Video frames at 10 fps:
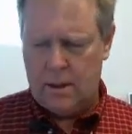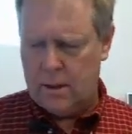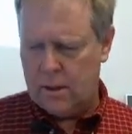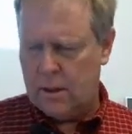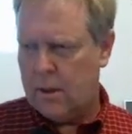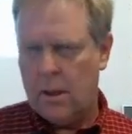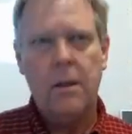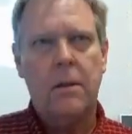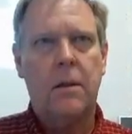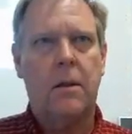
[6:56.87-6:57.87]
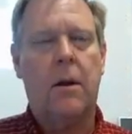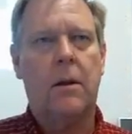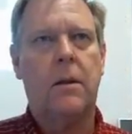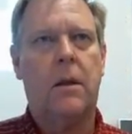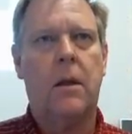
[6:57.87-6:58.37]
So the Movie Pro
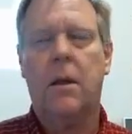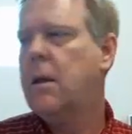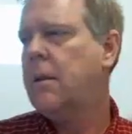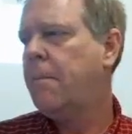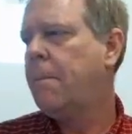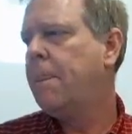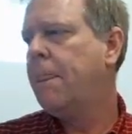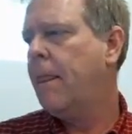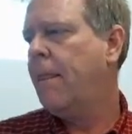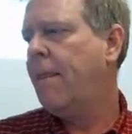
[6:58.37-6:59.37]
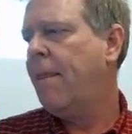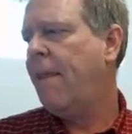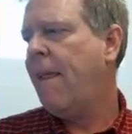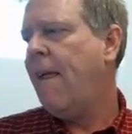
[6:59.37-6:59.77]
is then is just a recording?